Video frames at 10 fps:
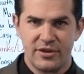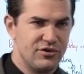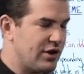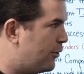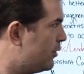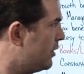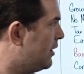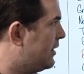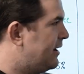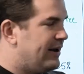So
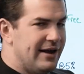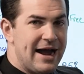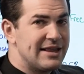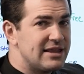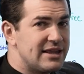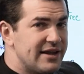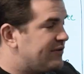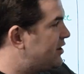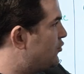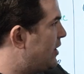not the
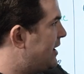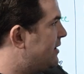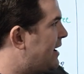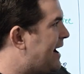dividend rate,